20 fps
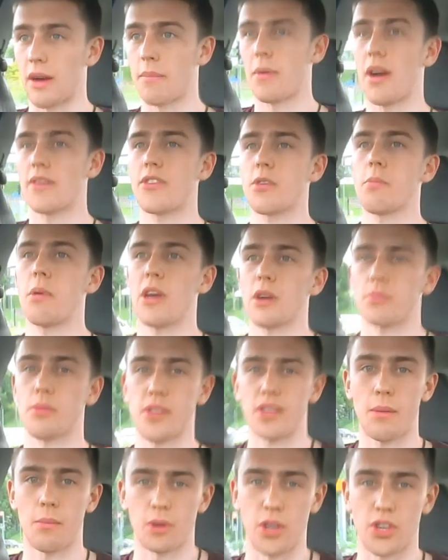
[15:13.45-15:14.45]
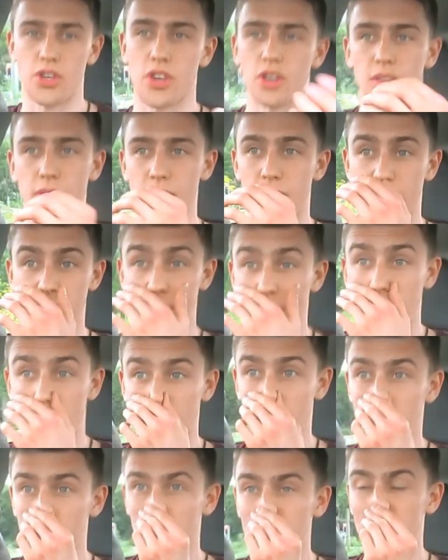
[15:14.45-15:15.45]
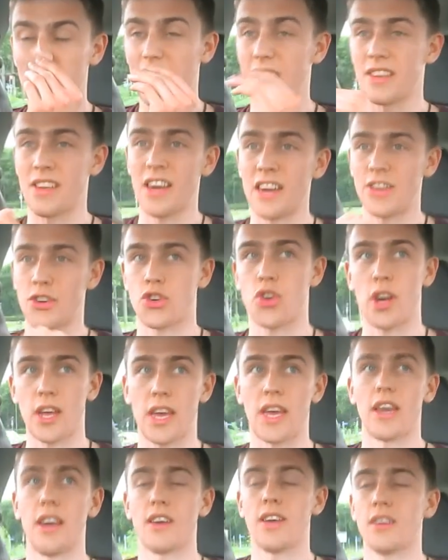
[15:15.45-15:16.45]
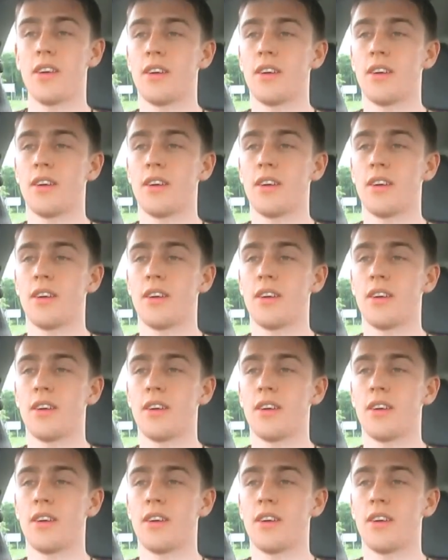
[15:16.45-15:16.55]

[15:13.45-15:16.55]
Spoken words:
I might have to pick up sandwich stuff, that's it. That is literally it.